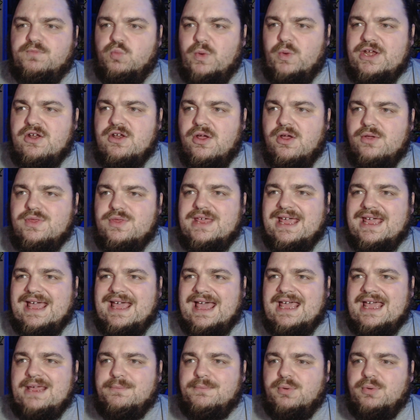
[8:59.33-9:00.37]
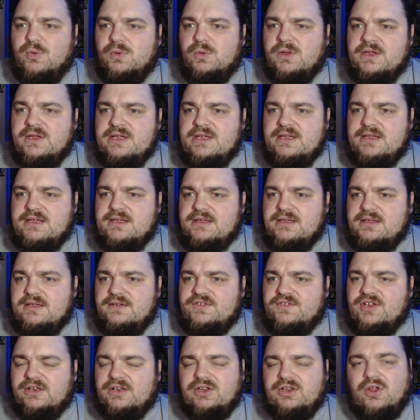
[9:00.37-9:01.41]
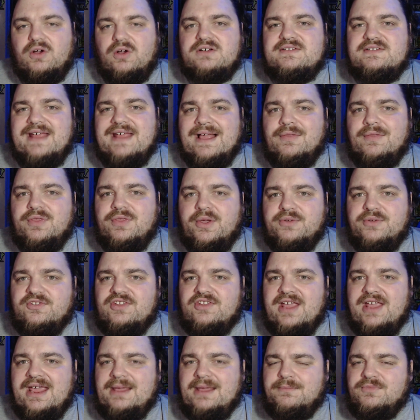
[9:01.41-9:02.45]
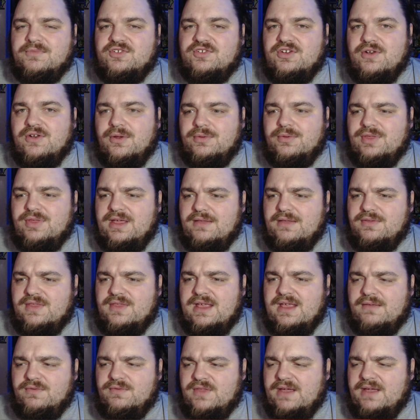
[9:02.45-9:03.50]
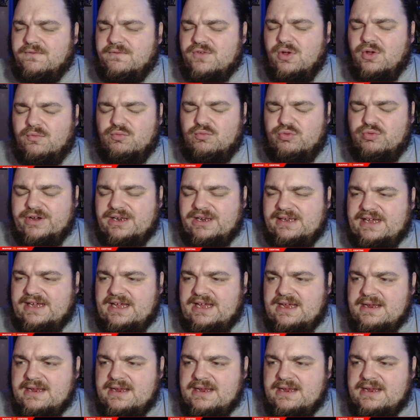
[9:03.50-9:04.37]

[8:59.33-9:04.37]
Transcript: We know they're able to lock down those teams. You know, they've got really